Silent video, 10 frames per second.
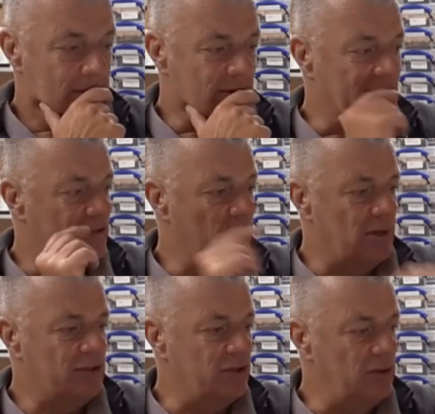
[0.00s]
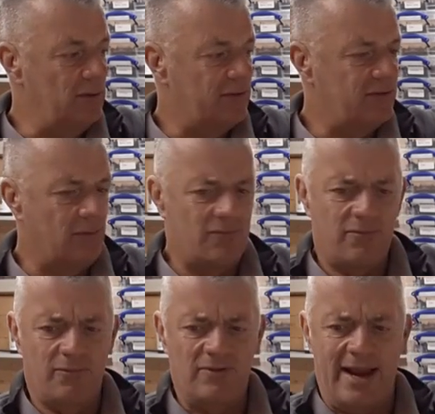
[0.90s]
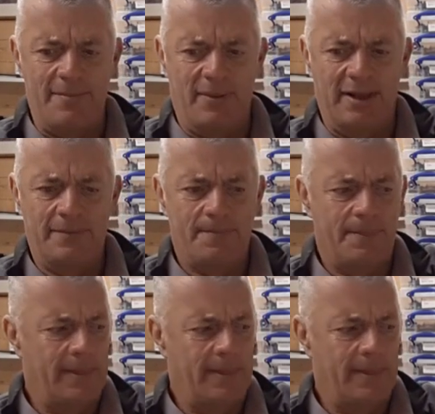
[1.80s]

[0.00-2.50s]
Right, so what I'll do, I'll stop rambling.